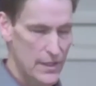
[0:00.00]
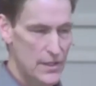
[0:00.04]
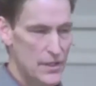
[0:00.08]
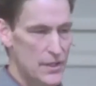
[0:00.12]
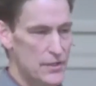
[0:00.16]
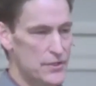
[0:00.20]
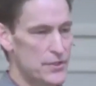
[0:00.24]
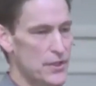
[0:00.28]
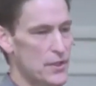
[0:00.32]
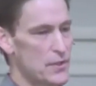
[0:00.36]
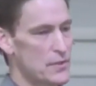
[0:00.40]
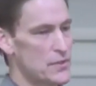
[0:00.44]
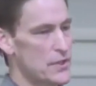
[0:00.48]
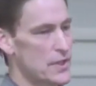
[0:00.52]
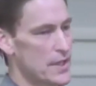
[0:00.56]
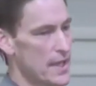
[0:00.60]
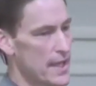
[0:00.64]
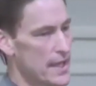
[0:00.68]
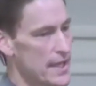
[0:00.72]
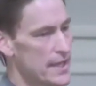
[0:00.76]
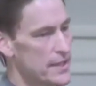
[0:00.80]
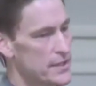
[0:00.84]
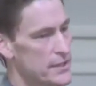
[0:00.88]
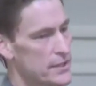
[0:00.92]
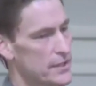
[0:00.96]
So
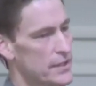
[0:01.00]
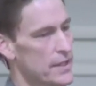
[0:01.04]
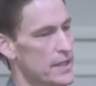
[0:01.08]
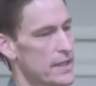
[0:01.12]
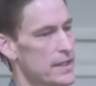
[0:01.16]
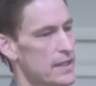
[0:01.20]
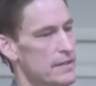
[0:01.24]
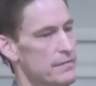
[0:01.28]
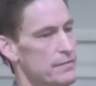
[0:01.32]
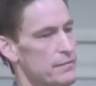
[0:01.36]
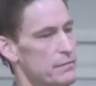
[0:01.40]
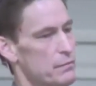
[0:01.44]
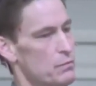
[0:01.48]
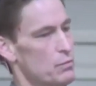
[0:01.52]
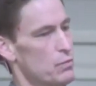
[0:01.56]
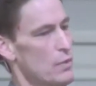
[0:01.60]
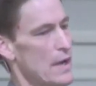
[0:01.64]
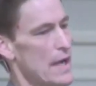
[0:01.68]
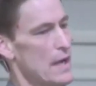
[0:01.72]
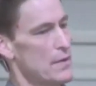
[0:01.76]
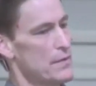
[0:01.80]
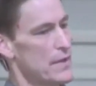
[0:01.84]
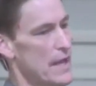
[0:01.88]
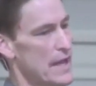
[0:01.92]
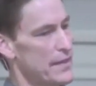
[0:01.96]
today, to kind of
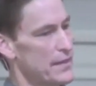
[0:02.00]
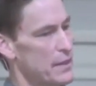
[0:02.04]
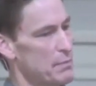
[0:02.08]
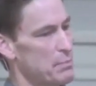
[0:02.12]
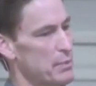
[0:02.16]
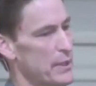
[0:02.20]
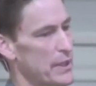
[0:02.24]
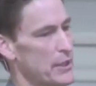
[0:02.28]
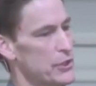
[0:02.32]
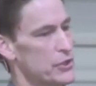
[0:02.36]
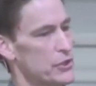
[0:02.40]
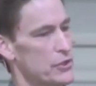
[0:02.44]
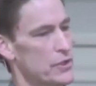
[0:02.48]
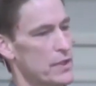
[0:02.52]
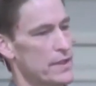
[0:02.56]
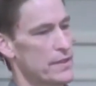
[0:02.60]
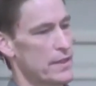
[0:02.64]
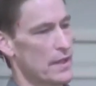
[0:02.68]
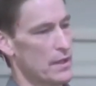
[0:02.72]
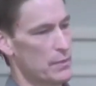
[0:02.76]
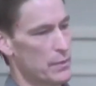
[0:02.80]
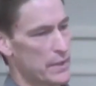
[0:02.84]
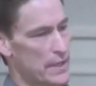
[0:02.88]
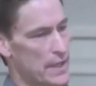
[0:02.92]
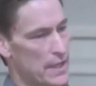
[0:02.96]
round out the picture, I
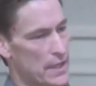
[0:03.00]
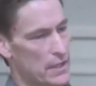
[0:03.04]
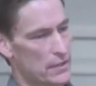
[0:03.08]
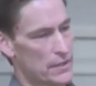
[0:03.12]
thought we'd not